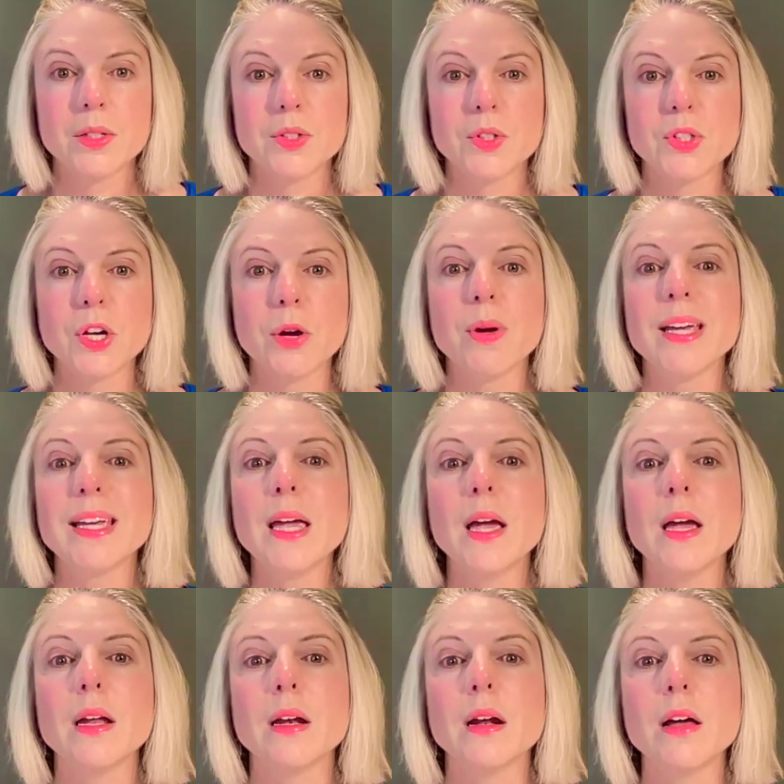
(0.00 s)
So
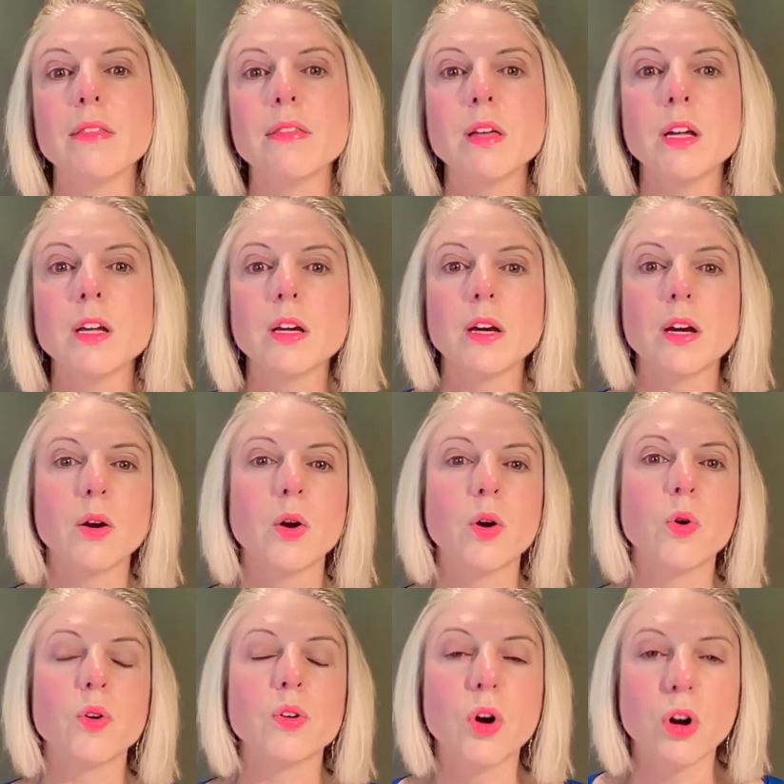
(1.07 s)
again, I think
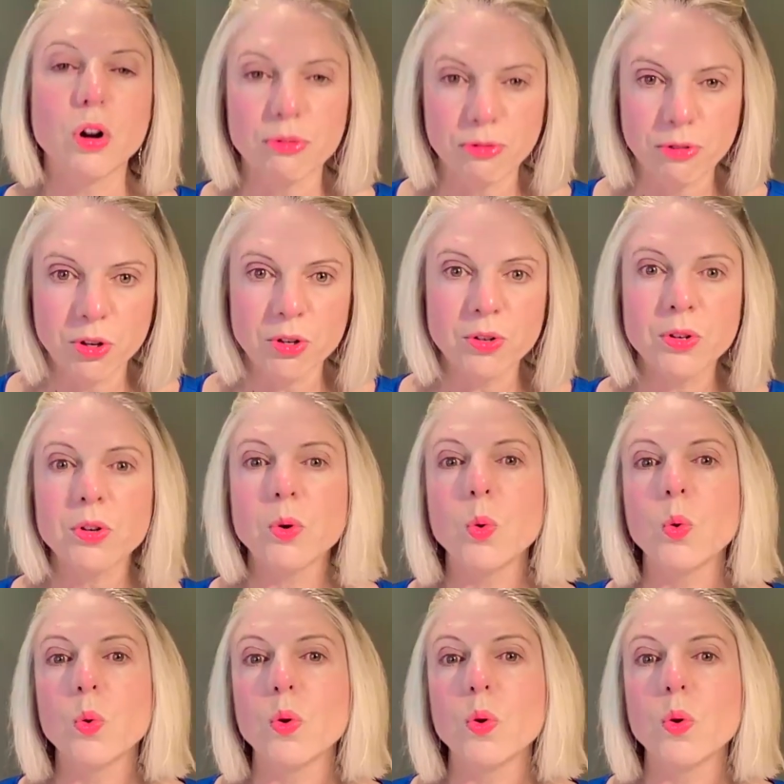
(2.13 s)
often